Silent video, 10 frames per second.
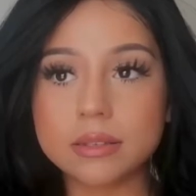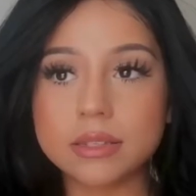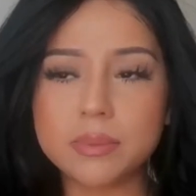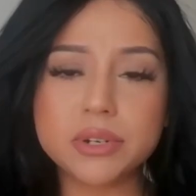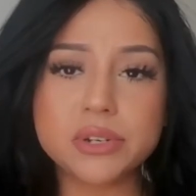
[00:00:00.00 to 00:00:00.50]

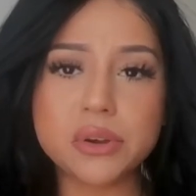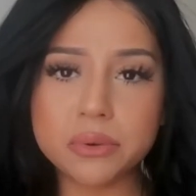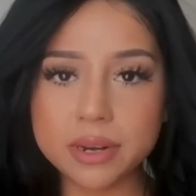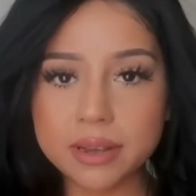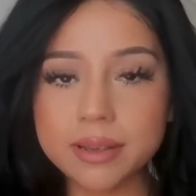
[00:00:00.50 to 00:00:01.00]
summer
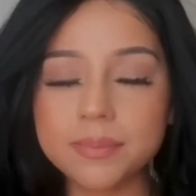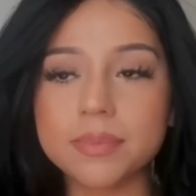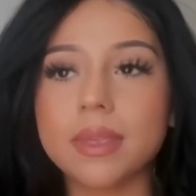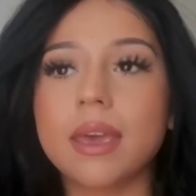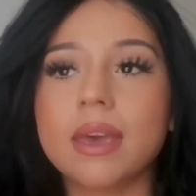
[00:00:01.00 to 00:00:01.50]
tone-up,
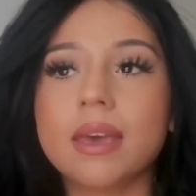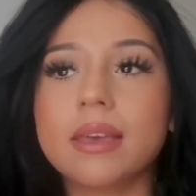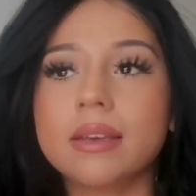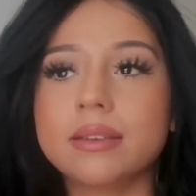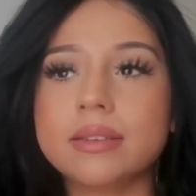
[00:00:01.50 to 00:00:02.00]

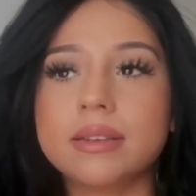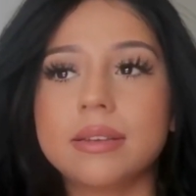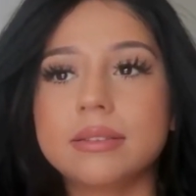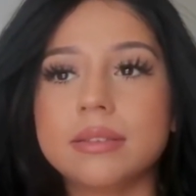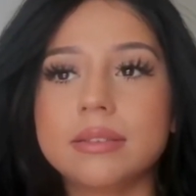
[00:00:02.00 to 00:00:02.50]
and she
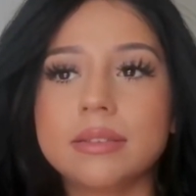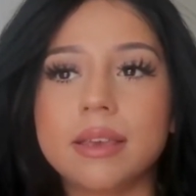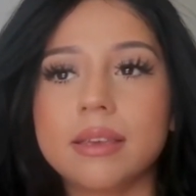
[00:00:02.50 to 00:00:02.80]
does this